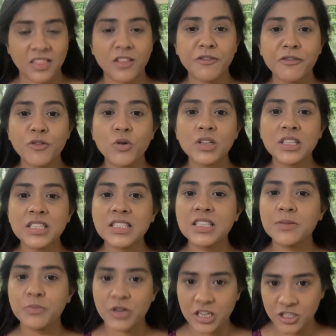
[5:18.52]
The fourth is
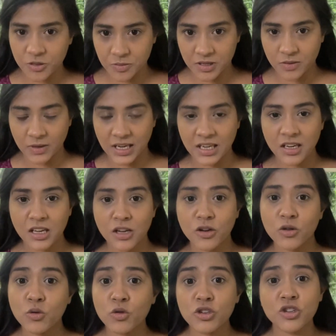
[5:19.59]
the bridge between
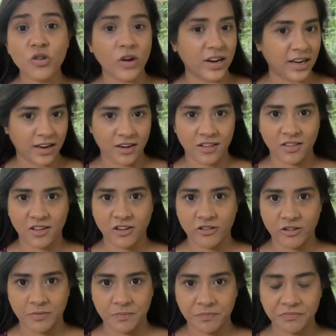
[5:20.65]
Dogecoin and
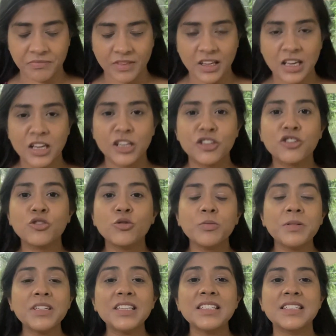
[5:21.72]
Ethereum.
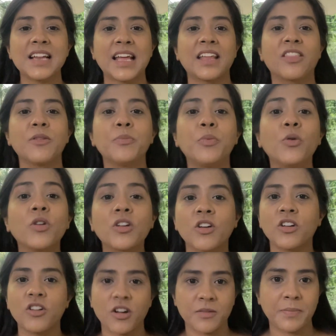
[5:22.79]
TrueBit is like the
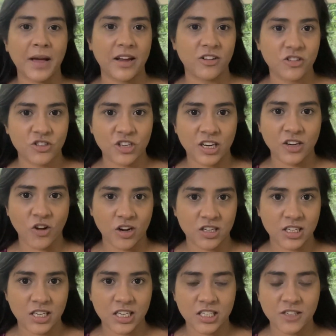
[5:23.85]
Polkadot or
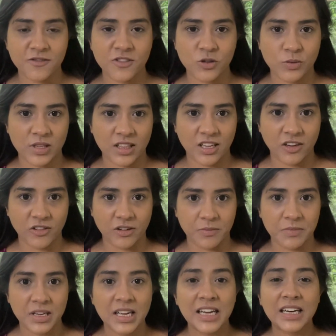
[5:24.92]
alternative to
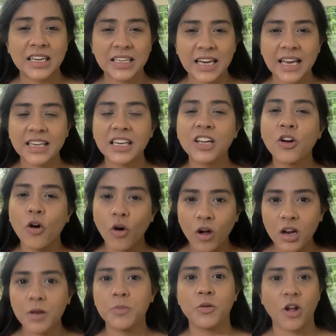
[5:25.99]
Ethereum, connecting
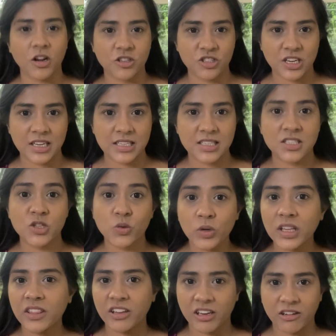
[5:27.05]
all blockchains to
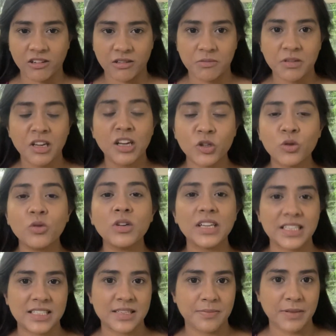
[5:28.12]
Ethereum through
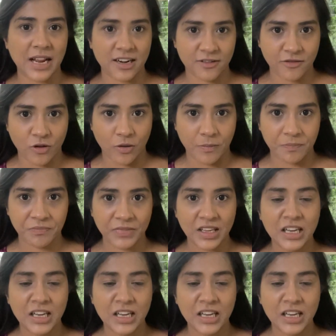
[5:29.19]
its platform.